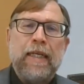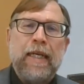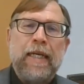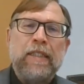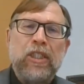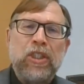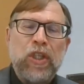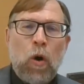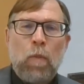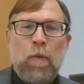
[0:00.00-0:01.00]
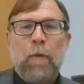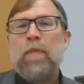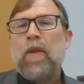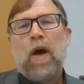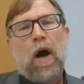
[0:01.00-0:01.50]
in scope.
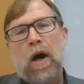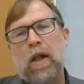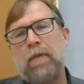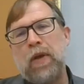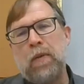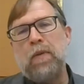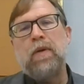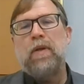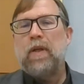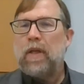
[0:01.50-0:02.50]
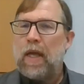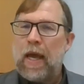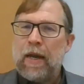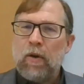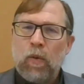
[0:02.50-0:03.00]
All of you
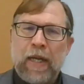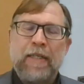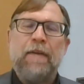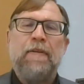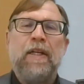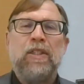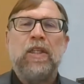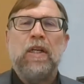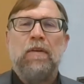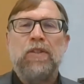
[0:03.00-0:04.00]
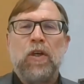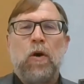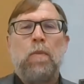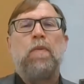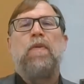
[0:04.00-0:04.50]
had a great definition of
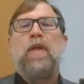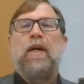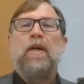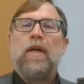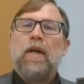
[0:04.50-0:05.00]
scope, the